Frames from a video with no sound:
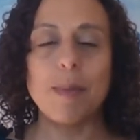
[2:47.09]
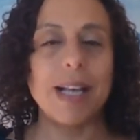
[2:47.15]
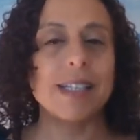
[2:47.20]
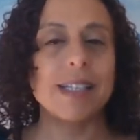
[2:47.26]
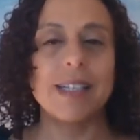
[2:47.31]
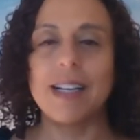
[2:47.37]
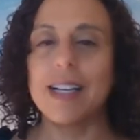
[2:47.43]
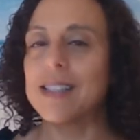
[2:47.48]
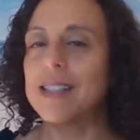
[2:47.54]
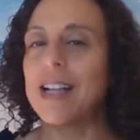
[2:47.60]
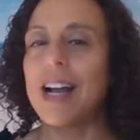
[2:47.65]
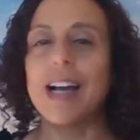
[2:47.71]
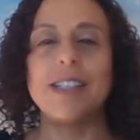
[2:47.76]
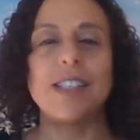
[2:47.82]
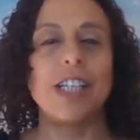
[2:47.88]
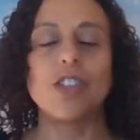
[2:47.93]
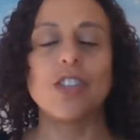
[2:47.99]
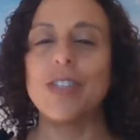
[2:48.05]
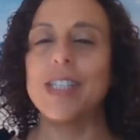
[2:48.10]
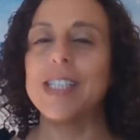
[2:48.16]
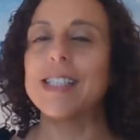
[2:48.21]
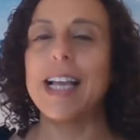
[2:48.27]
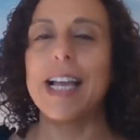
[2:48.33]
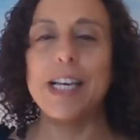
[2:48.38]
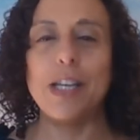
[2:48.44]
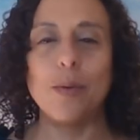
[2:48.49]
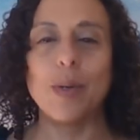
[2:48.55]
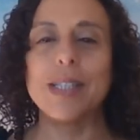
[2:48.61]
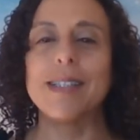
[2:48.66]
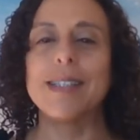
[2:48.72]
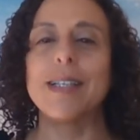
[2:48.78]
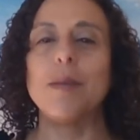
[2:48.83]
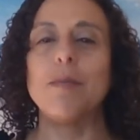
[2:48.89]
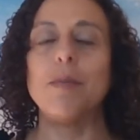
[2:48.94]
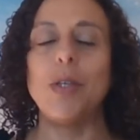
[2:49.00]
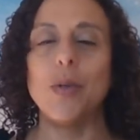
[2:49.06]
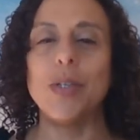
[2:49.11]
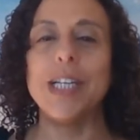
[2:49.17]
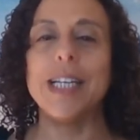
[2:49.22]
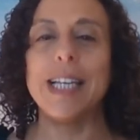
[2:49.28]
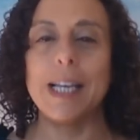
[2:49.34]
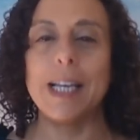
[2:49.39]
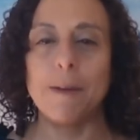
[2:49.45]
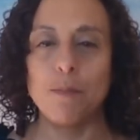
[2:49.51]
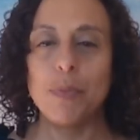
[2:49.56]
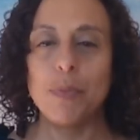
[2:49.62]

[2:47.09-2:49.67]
mask does not decrease anyone's immunity.